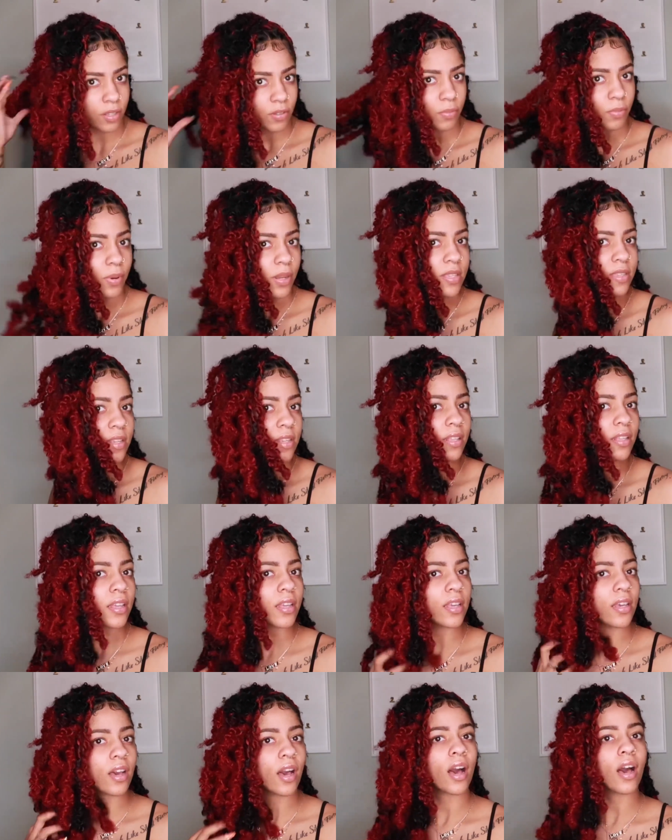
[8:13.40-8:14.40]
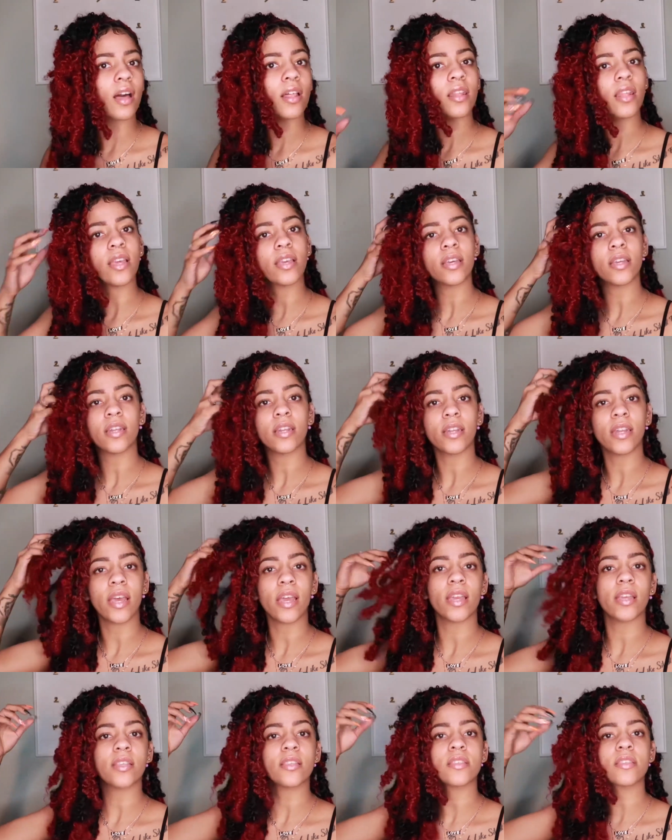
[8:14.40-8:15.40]
you basically got like a
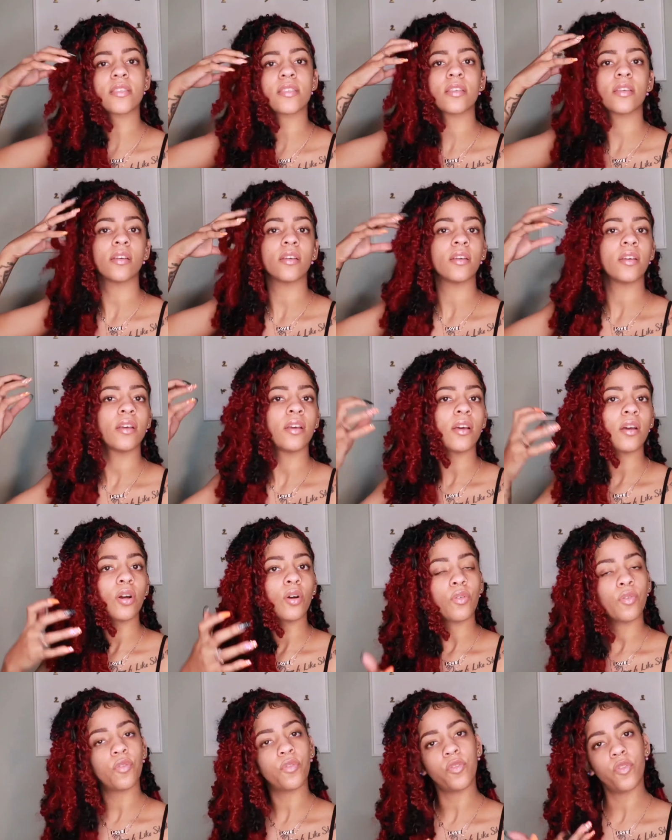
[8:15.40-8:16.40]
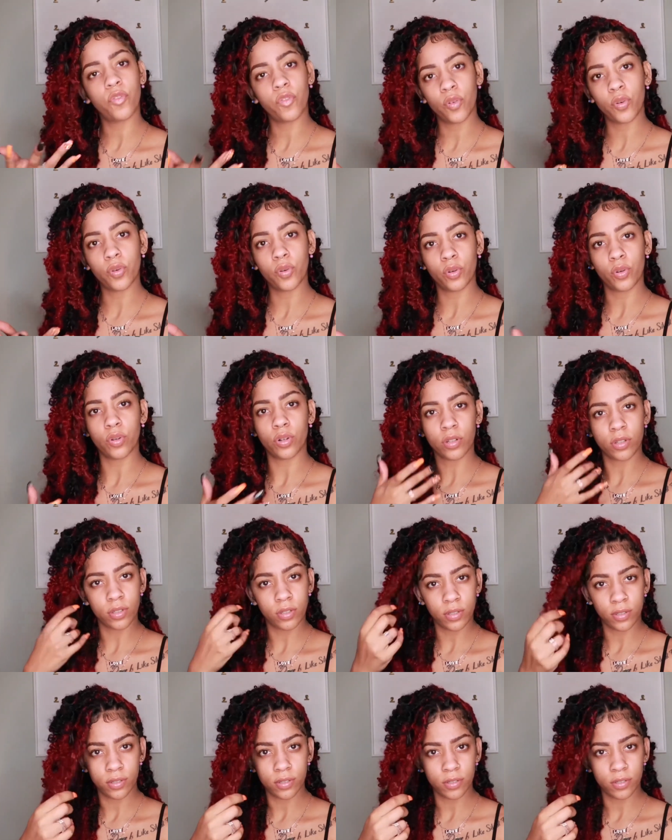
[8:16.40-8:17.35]
nice, full